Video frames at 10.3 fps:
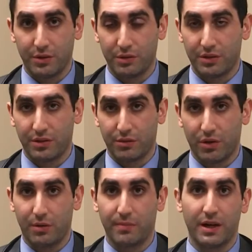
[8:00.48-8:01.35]
use of the
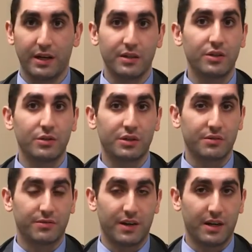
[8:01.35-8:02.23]
robot and use
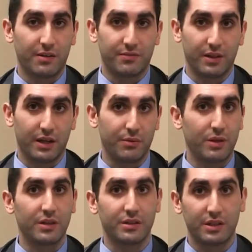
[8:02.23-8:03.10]
of Firefly, we
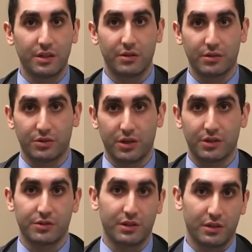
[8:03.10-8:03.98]
can see those
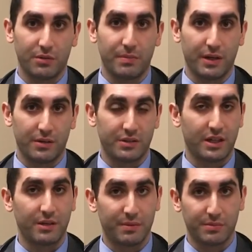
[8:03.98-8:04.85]
structures a little better to
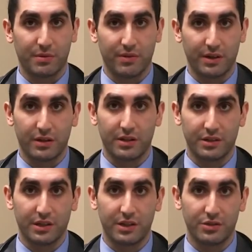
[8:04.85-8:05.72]
help us prevent
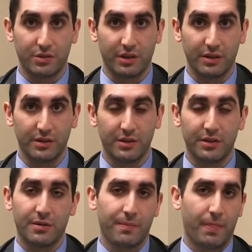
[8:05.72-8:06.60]
causing injury.
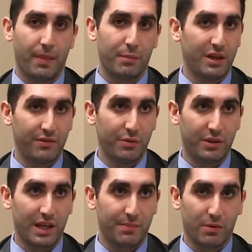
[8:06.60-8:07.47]
But even with
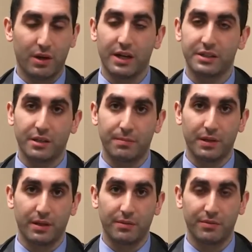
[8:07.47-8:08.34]

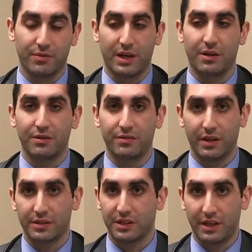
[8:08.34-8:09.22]
laparoscopy, for how
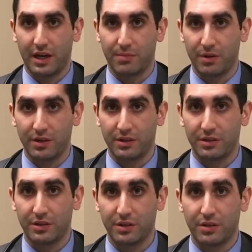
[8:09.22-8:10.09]
advanced the camera
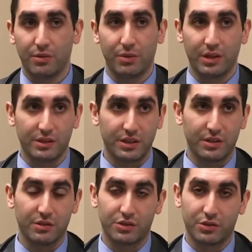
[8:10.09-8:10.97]
is, we can see
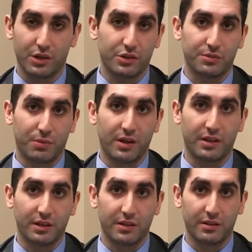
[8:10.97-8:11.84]
those structures pretty
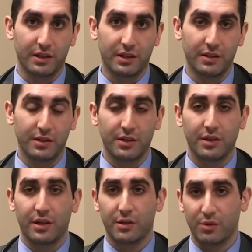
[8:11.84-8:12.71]
clearly,
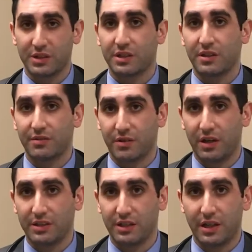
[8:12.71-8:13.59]
and the risk of
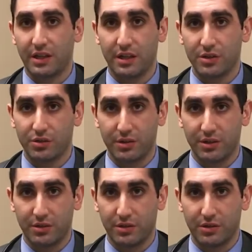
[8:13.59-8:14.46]
causing any injury
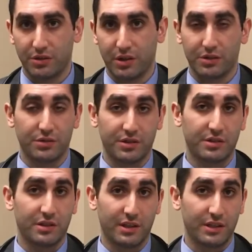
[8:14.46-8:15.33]
to those structures
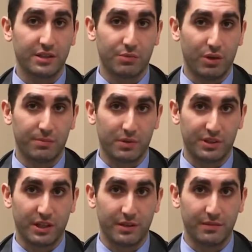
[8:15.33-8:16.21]
is less than
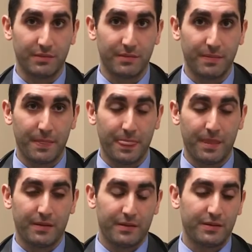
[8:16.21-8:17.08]
1%.
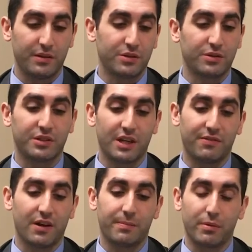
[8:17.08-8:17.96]
These are
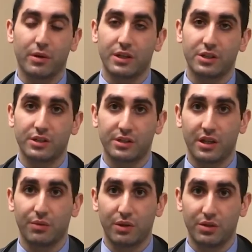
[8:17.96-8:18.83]
safe operations
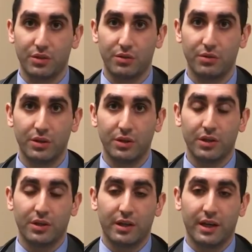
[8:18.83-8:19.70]
that we do,
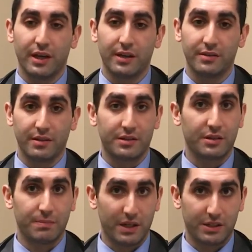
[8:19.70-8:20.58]
and it's
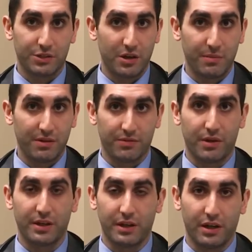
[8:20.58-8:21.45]
the best treatment for
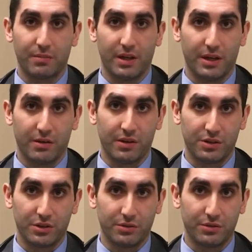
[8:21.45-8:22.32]
any gallbladder
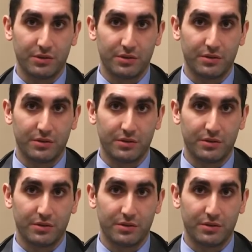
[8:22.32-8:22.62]
issues.